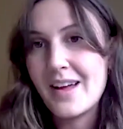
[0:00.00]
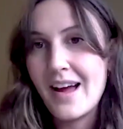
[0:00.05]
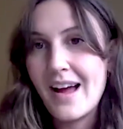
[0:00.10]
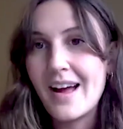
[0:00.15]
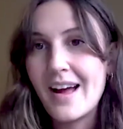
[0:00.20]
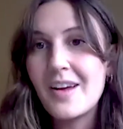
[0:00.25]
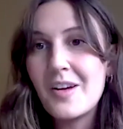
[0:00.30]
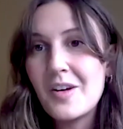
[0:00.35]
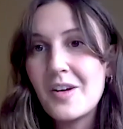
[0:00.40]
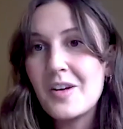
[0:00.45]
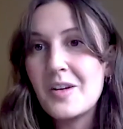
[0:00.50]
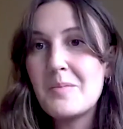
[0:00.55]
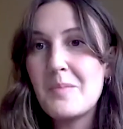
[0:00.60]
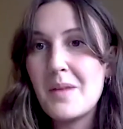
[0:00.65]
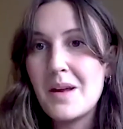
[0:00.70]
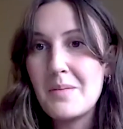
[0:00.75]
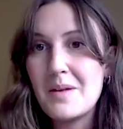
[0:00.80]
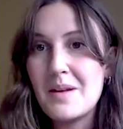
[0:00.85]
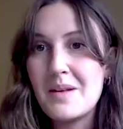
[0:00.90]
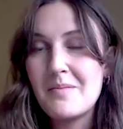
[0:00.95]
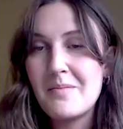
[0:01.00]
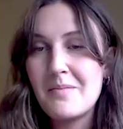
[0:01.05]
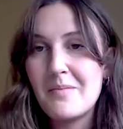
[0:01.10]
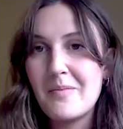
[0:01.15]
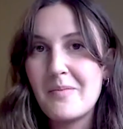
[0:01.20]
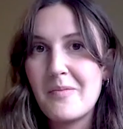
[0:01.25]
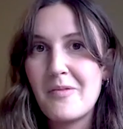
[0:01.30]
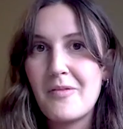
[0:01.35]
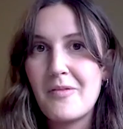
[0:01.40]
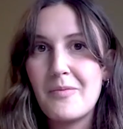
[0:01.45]
Like I could maybe
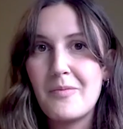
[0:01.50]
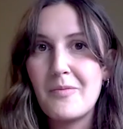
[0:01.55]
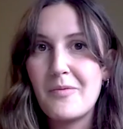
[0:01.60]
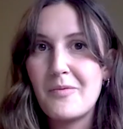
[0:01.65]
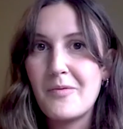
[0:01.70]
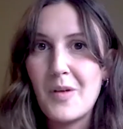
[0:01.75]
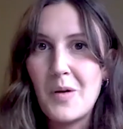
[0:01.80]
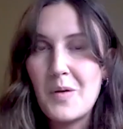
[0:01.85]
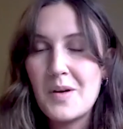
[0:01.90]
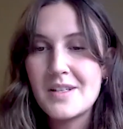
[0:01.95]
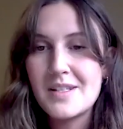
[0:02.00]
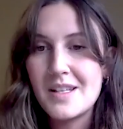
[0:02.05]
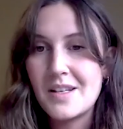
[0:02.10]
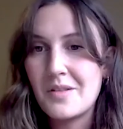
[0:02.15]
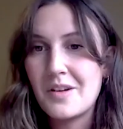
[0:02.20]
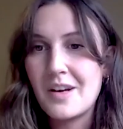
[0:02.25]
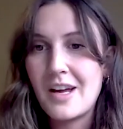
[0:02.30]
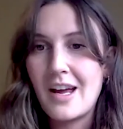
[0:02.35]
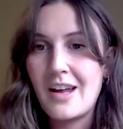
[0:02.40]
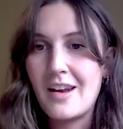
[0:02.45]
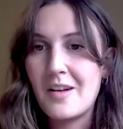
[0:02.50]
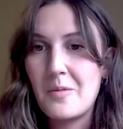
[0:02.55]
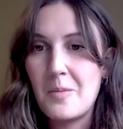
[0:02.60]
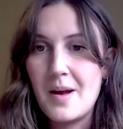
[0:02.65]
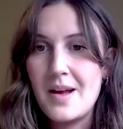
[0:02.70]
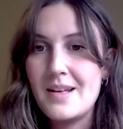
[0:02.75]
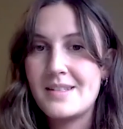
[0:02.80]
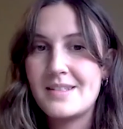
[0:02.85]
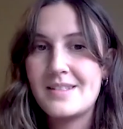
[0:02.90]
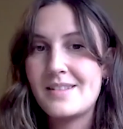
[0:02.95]
focus in
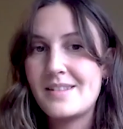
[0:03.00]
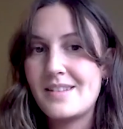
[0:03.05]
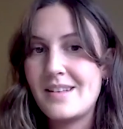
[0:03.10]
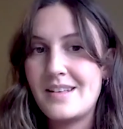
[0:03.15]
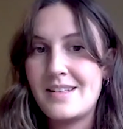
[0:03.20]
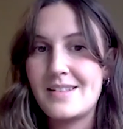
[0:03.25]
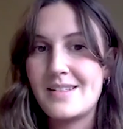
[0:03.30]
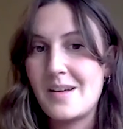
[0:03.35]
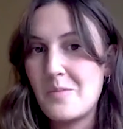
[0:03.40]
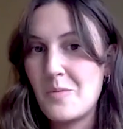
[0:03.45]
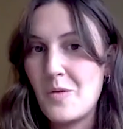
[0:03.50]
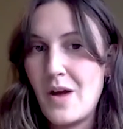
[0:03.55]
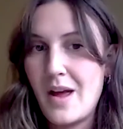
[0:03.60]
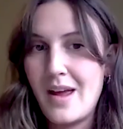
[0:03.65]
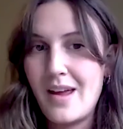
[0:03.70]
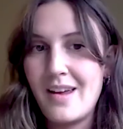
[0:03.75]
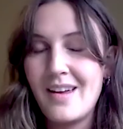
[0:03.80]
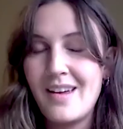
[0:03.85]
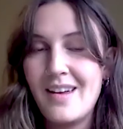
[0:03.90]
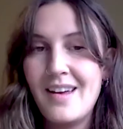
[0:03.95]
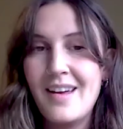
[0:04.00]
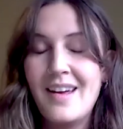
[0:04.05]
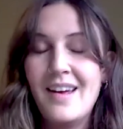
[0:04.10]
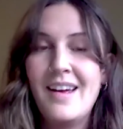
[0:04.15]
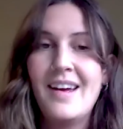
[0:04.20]
organic waste in some way.